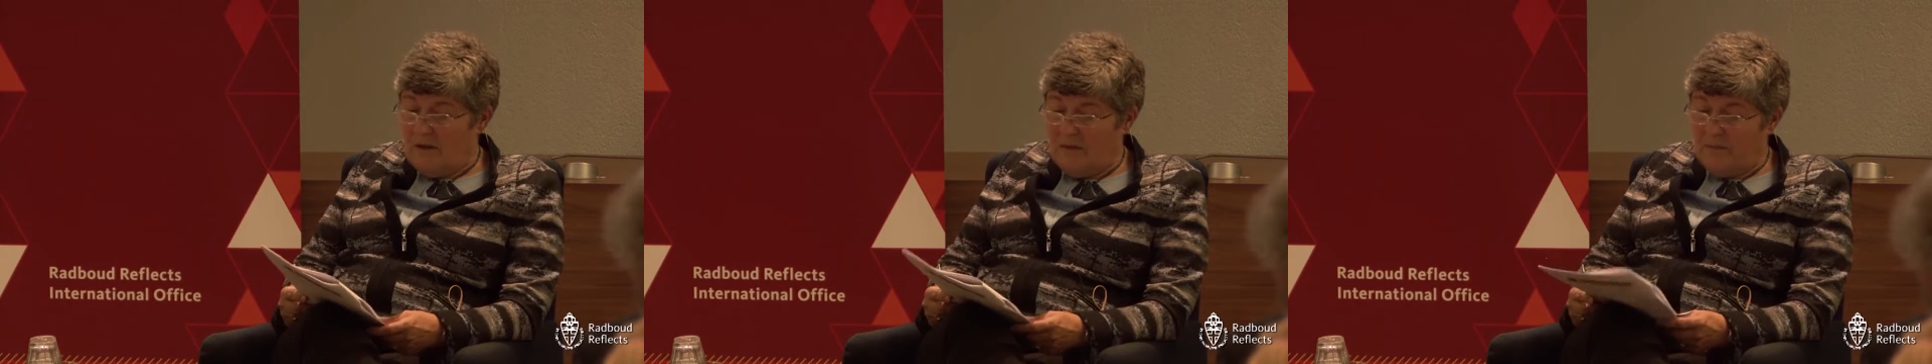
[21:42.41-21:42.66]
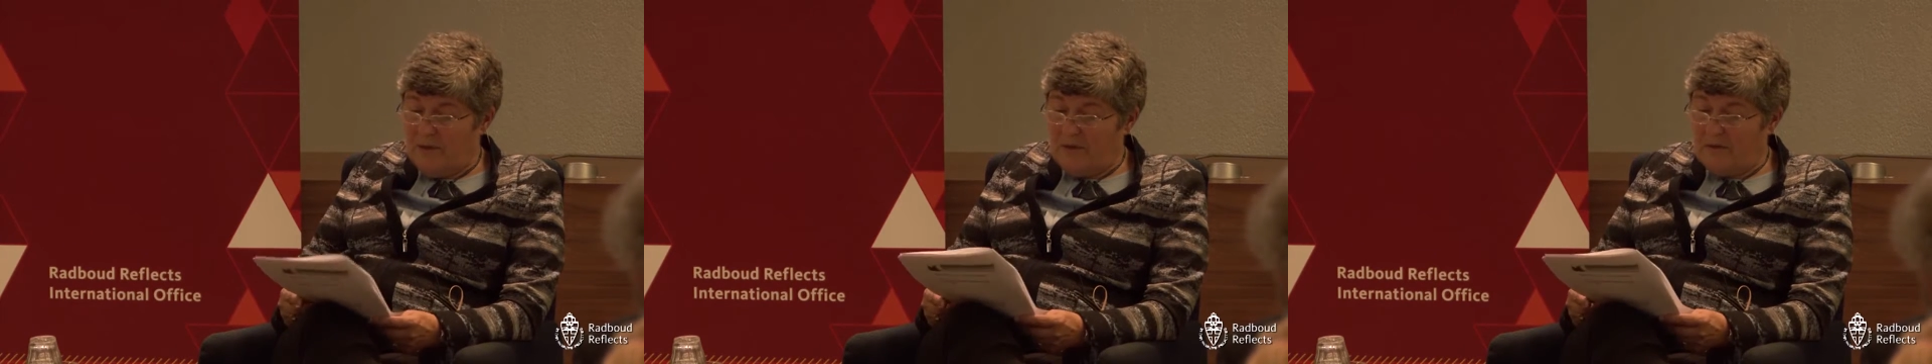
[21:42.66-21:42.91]

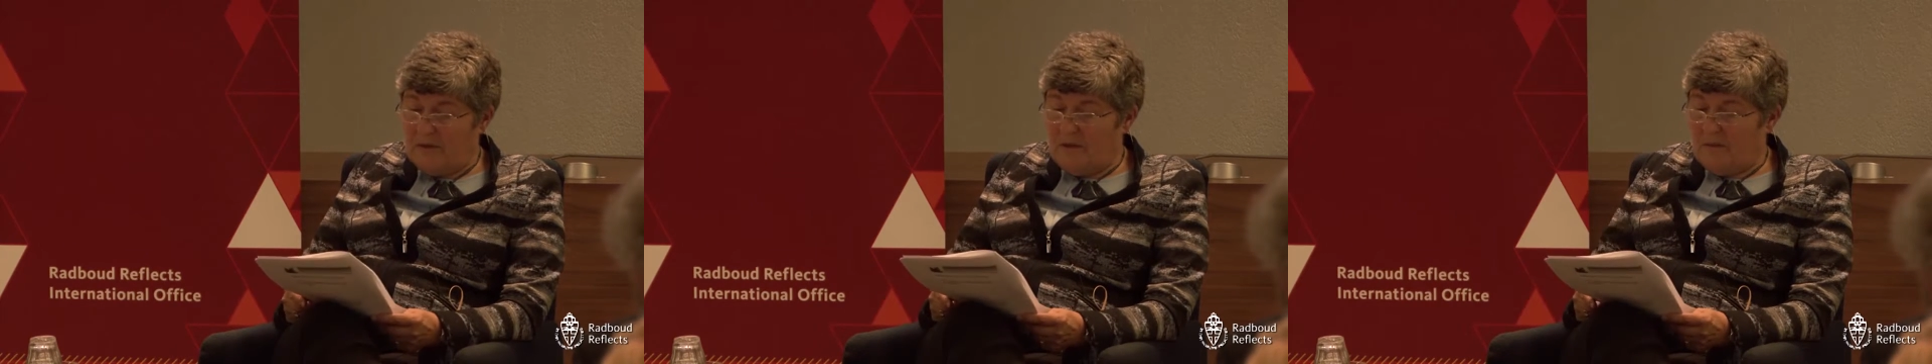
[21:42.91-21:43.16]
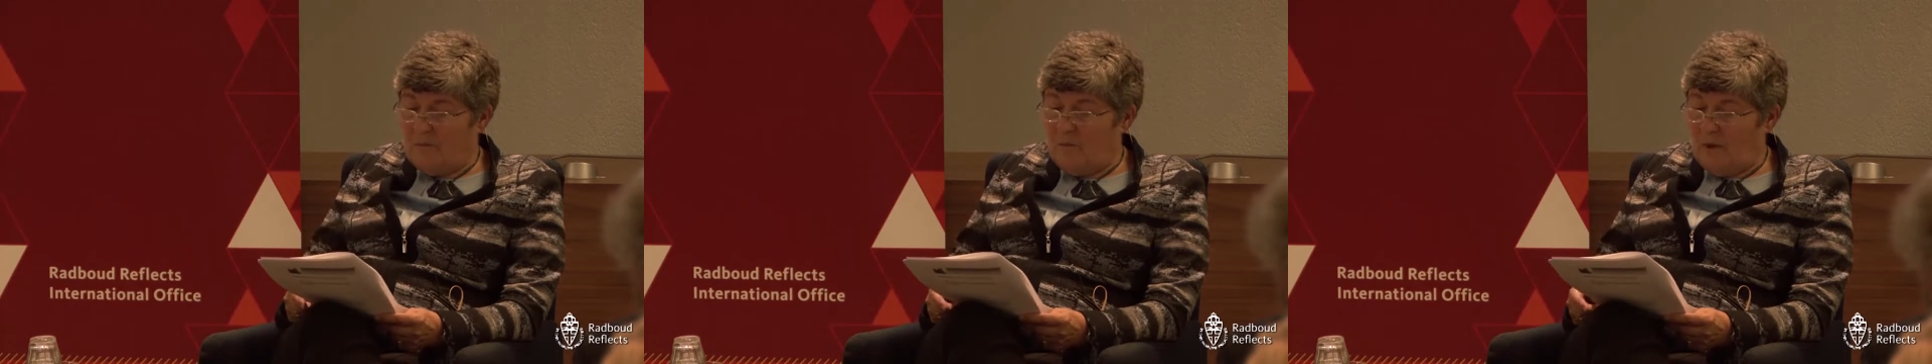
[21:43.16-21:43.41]
about
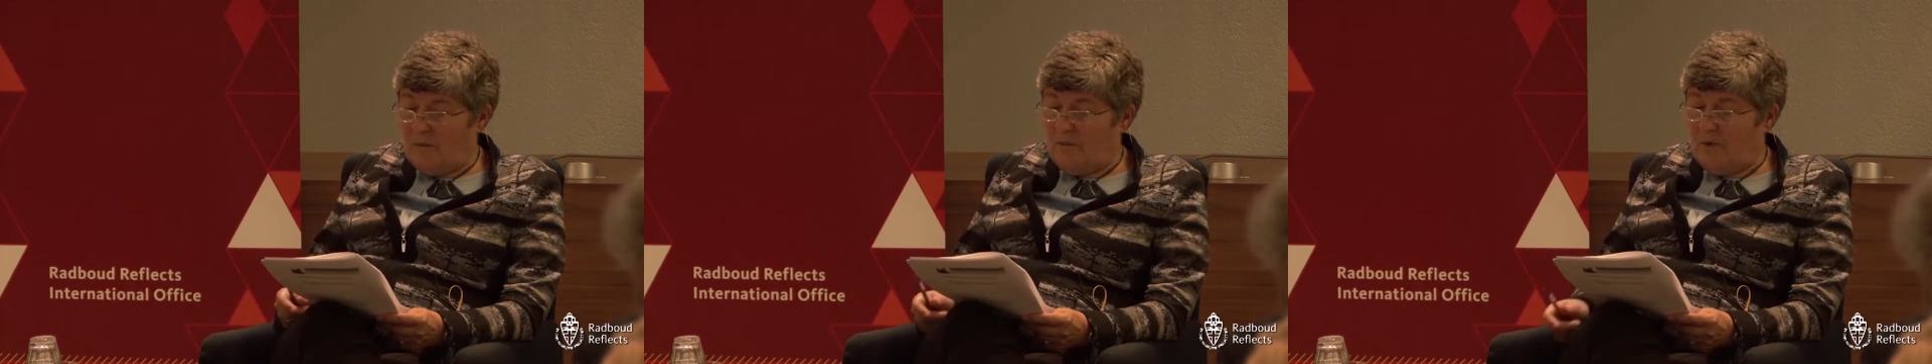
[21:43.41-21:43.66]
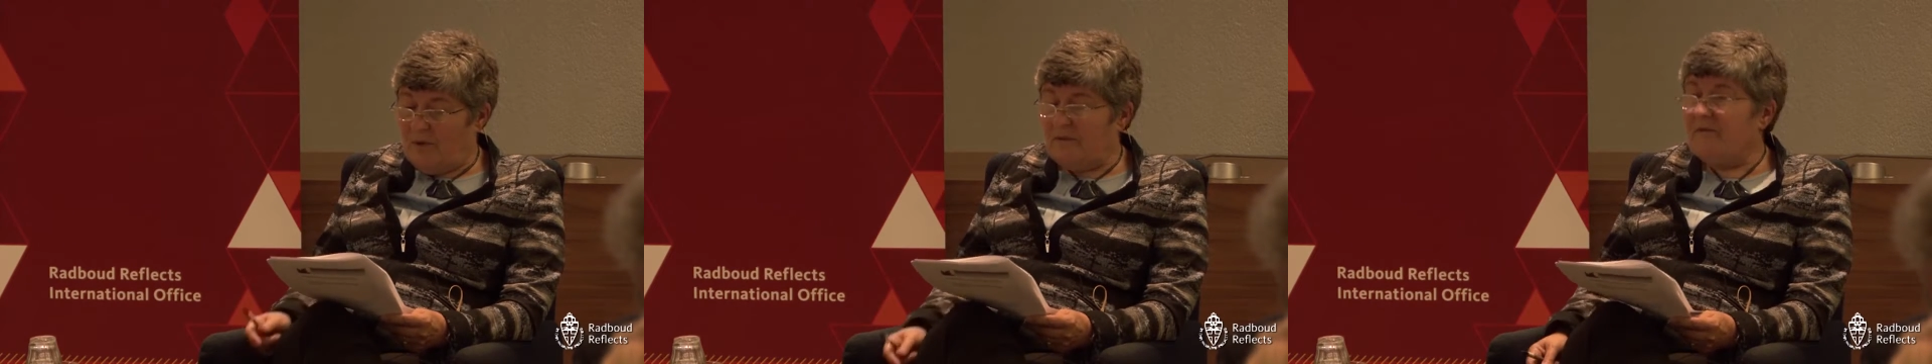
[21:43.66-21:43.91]

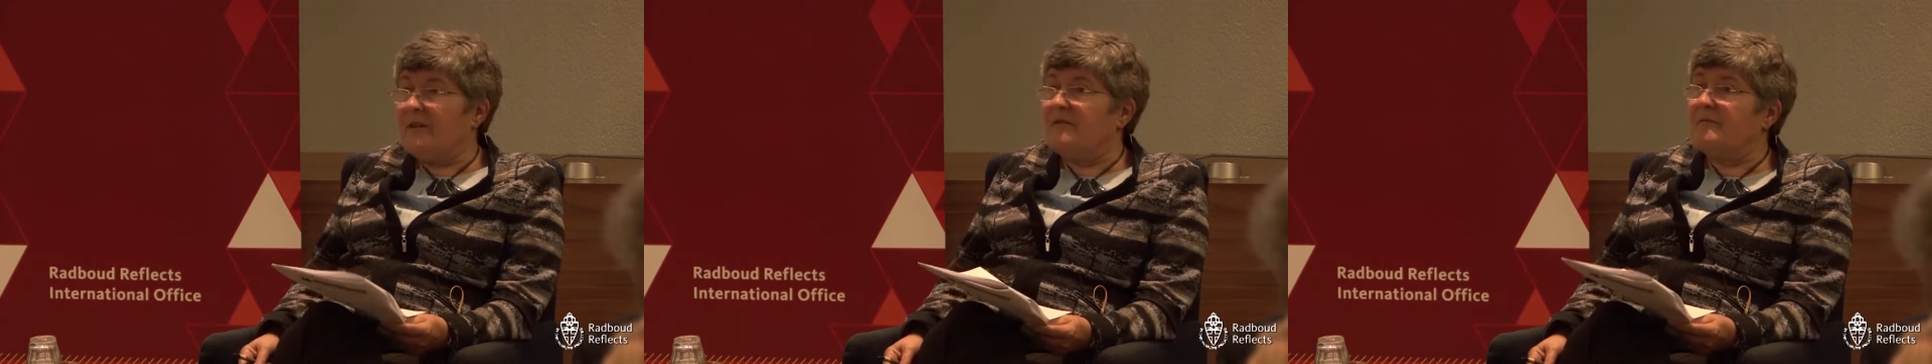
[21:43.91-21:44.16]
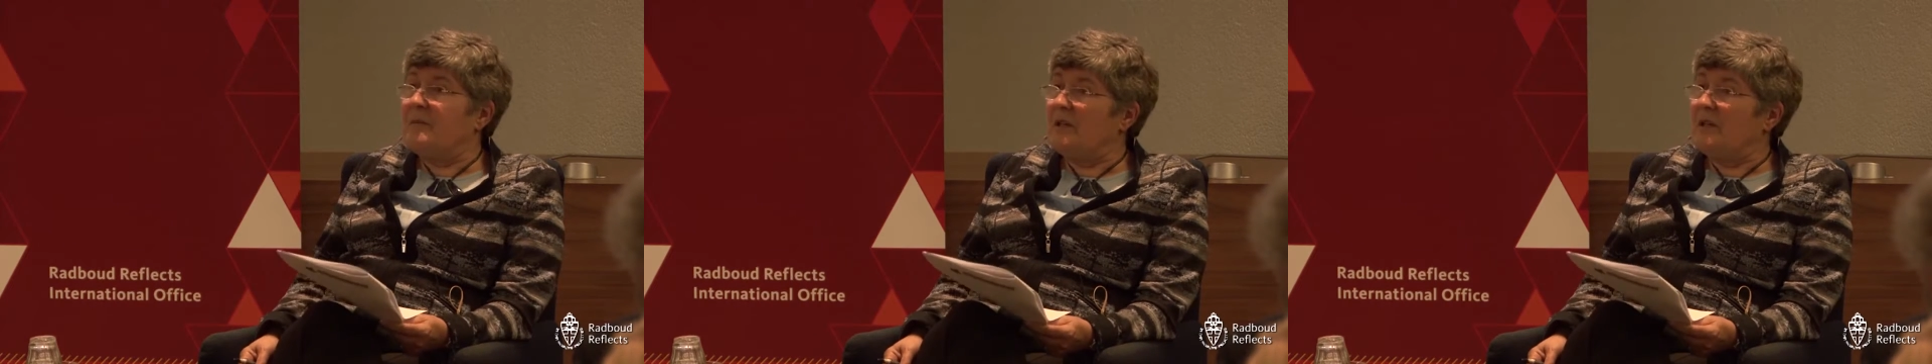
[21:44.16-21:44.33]
1.5